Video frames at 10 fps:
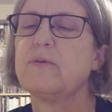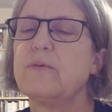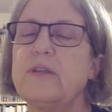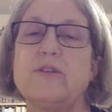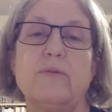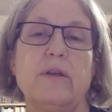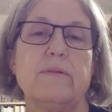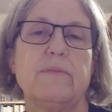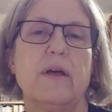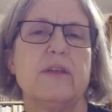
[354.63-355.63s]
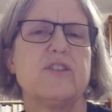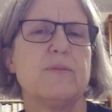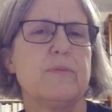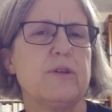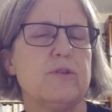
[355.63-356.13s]
that's great.
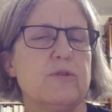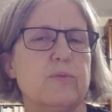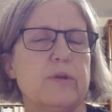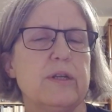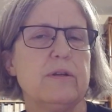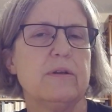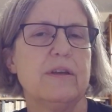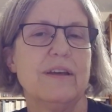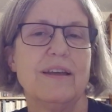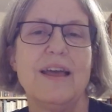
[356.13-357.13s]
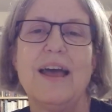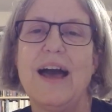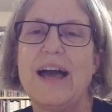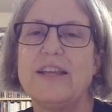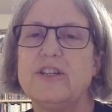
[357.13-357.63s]
Something new to read.
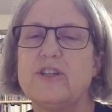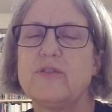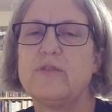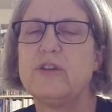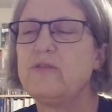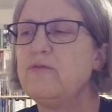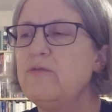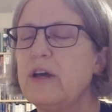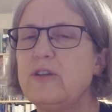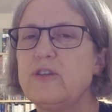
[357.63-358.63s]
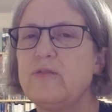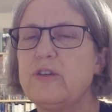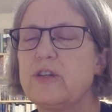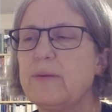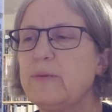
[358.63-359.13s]
I just finished a couple